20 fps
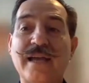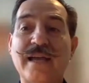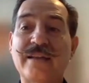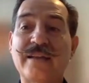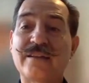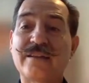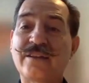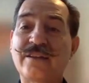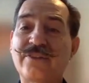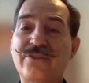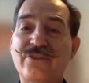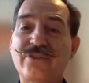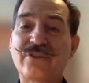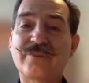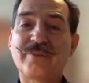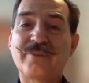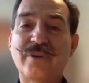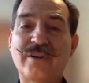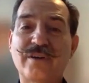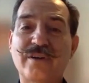And the
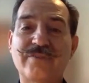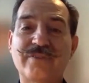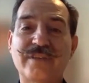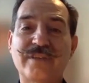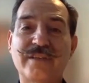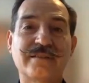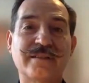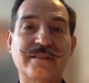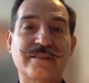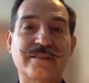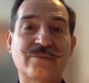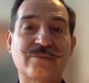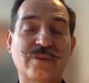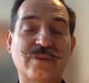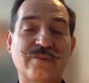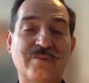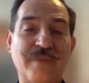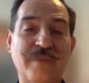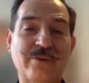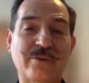third part of it is
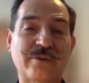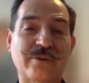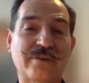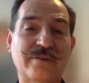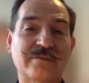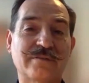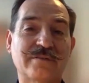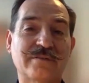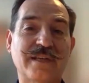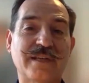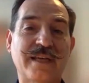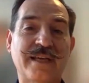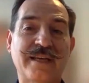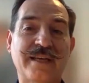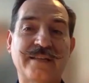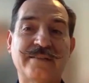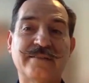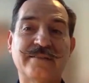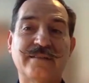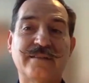word of mouth.
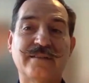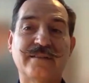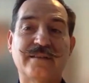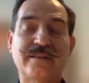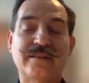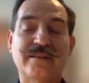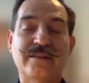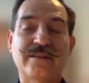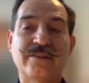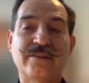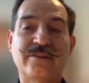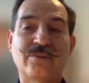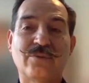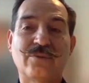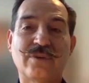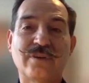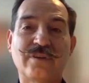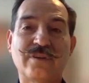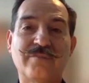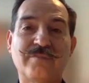And the
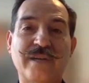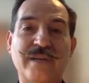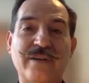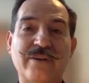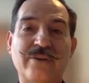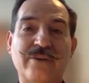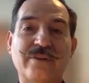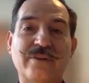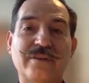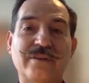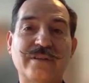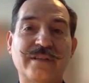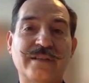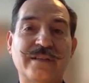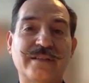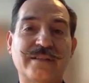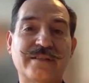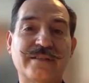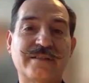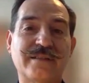word of mouth
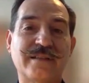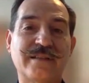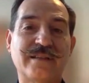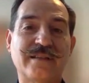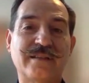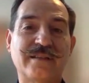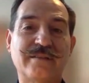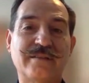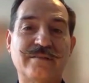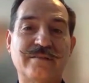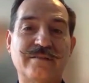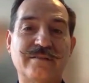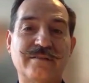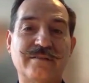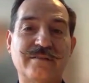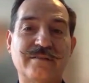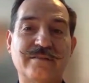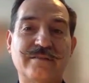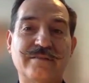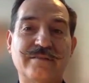is
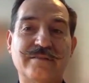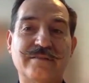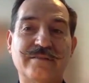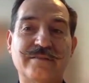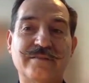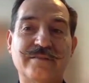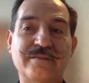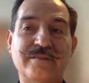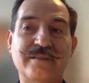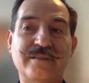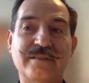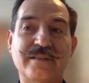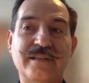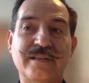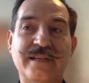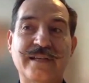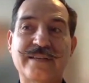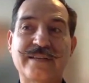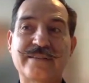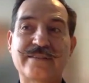
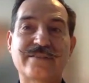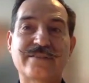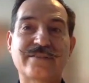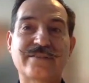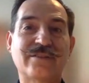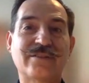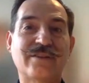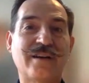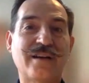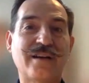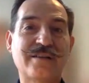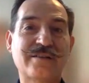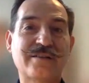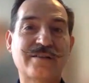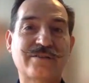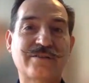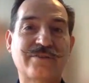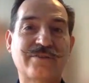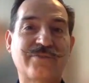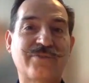I guess it's the
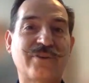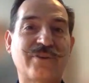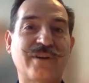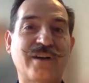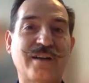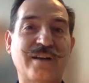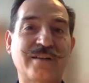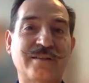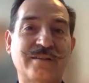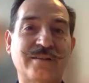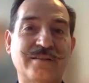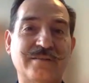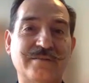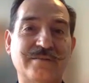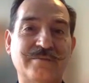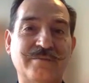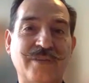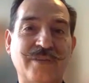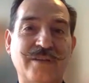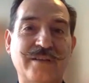lost or the forgotten
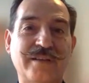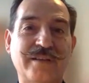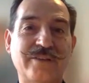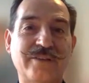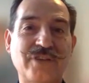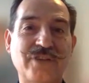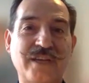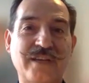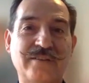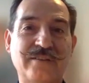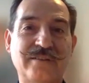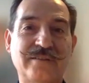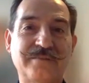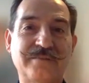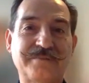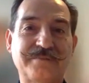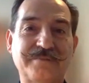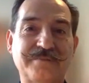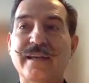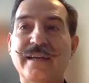marketing channel.
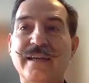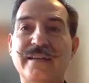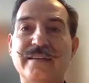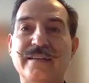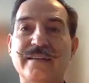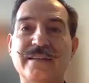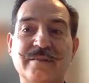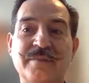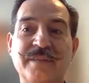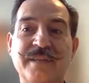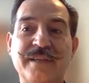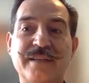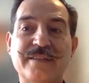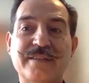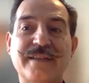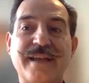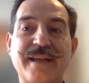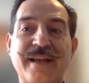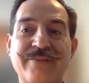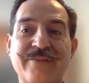And
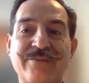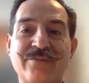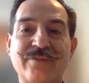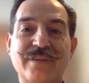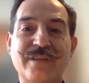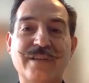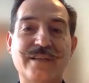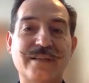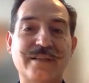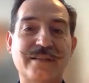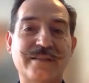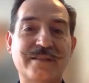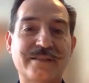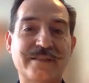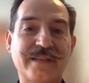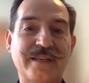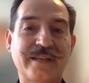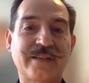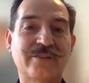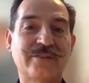because every
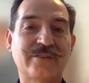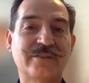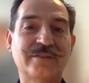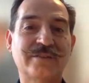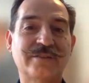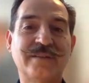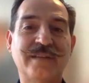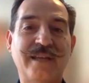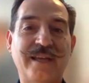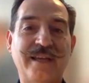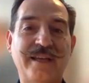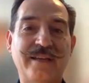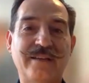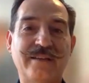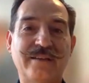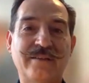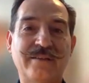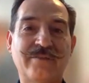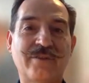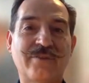single
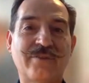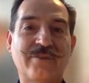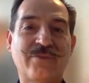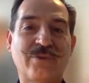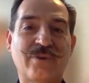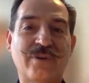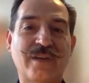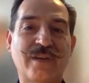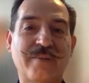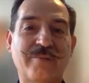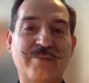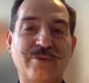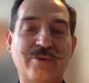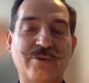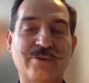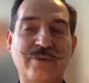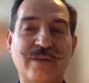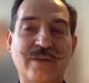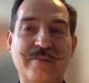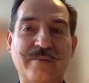day of our 4-day
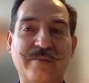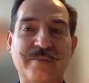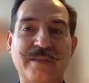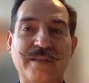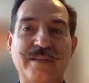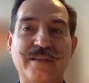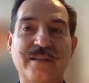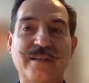program,